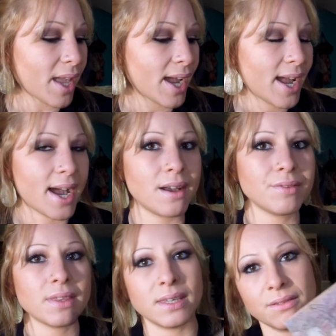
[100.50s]
I
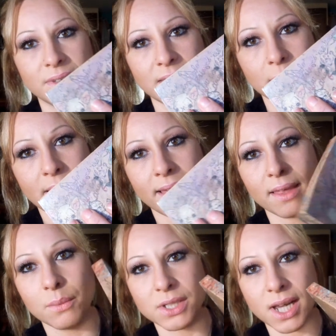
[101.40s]
have the vegan
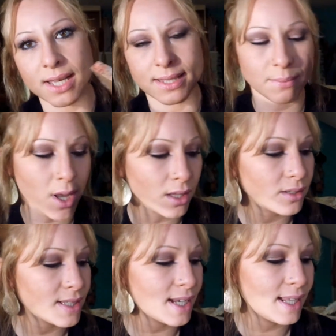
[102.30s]
palette, which has some
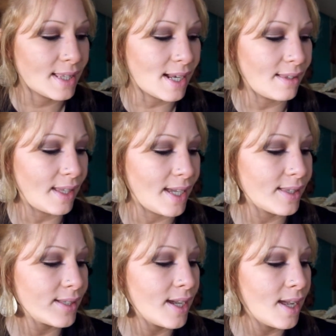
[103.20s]
colors in it that I
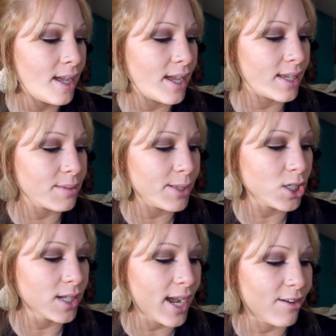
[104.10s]
liked,
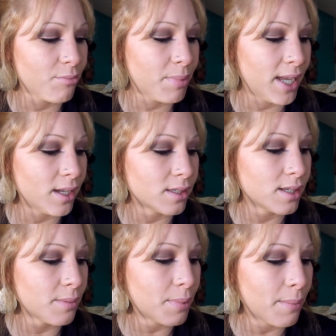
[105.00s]
especially Half
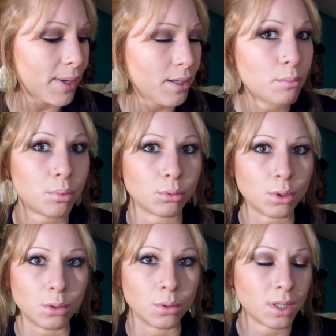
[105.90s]
Baked, but mine
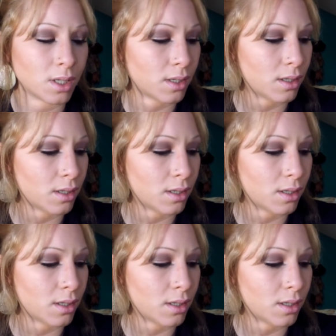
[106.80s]
broke.